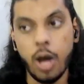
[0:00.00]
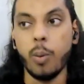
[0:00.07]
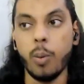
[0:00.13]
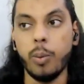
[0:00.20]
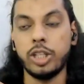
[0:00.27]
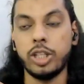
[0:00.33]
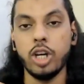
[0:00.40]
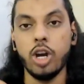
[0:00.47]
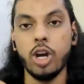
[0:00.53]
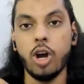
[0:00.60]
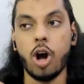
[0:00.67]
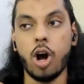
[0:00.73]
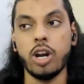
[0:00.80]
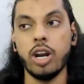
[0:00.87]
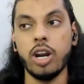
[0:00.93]
which
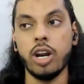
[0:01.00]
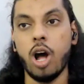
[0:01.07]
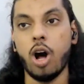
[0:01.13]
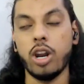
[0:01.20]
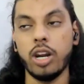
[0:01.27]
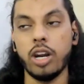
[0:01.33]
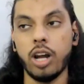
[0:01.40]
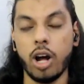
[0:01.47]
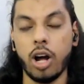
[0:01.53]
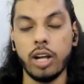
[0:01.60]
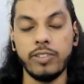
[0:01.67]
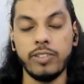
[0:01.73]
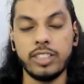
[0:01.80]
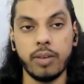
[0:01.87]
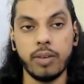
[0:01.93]
are
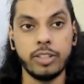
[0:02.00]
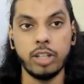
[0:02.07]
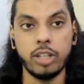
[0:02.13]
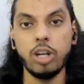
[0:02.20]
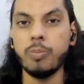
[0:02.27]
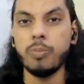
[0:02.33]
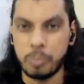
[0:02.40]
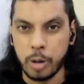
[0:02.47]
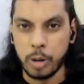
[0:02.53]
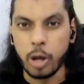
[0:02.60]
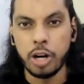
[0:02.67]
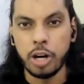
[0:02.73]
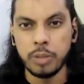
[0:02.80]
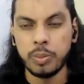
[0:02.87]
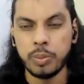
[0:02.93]
not
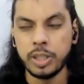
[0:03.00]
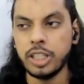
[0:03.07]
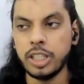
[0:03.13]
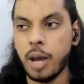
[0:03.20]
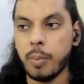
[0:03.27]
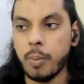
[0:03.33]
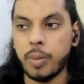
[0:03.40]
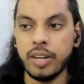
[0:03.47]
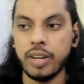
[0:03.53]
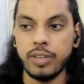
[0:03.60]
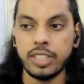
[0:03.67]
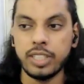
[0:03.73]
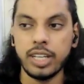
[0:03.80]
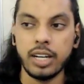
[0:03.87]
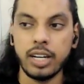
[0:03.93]
priority based, but then
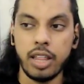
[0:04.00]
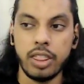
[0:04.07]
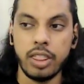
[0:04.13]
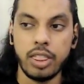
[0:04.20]
which are